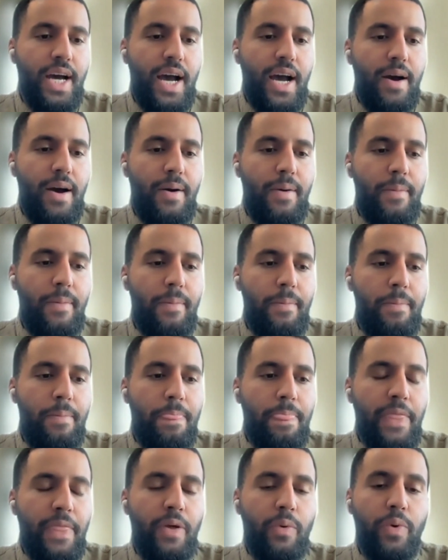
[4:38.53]

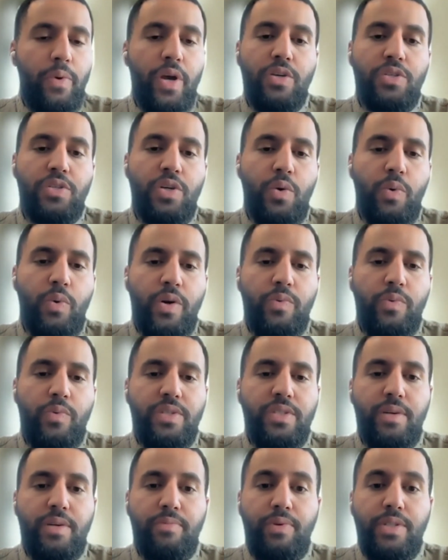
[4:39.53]
And then we also work
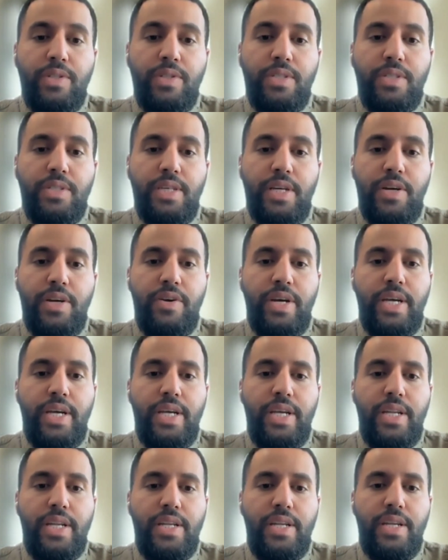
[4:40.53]
with some prisons here
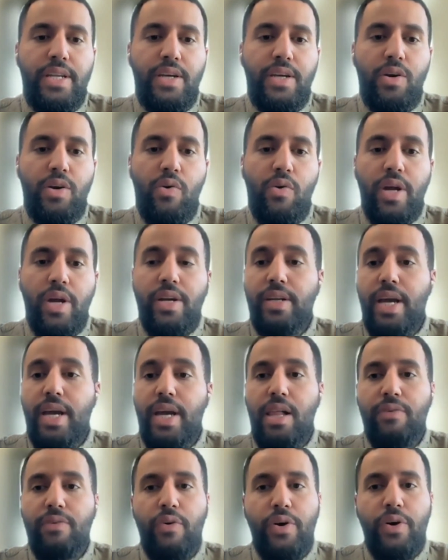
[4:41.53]
in
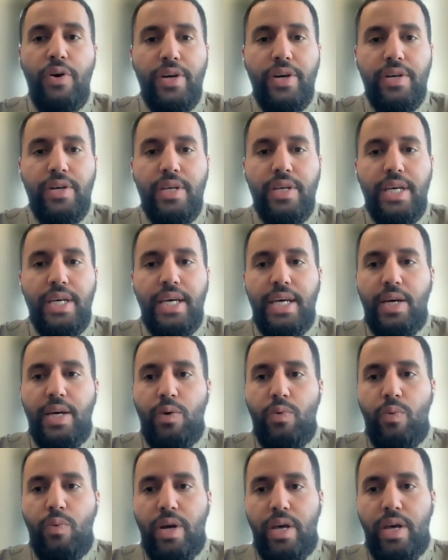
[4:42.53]
California
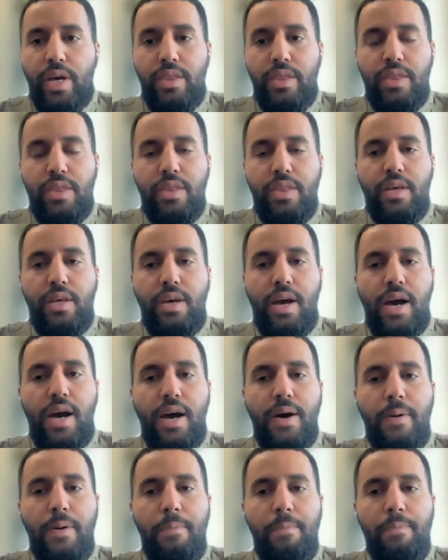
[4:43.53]
with
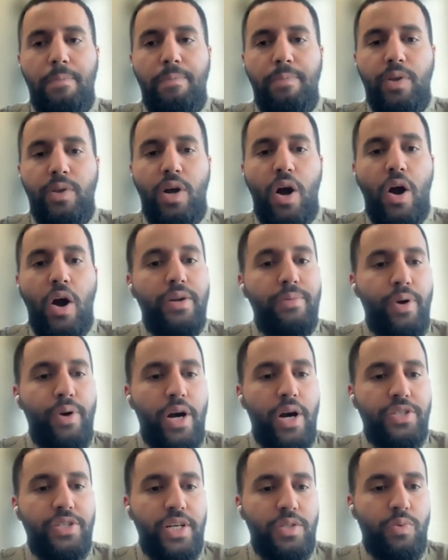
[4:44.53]
garden
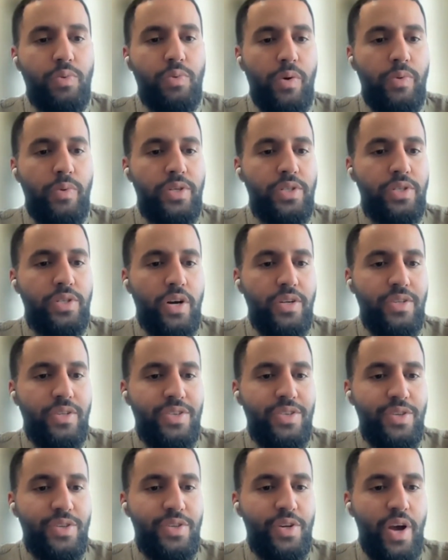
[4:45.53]
projects, where we start
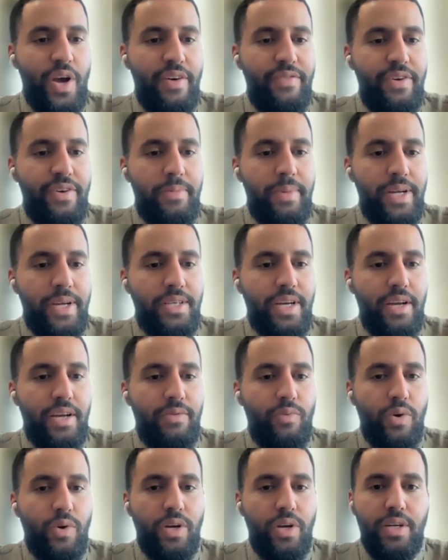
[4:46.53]
to, you know, have inmates kind
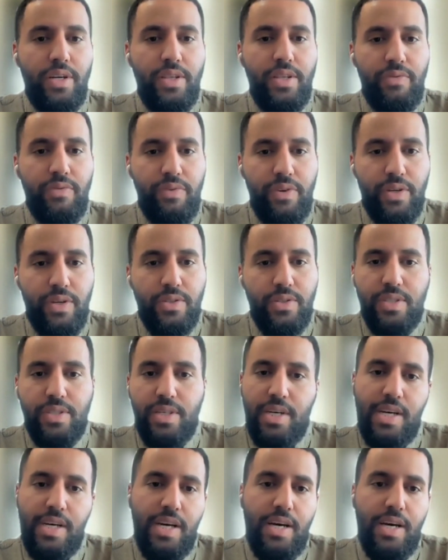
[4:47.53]
of working in the fields,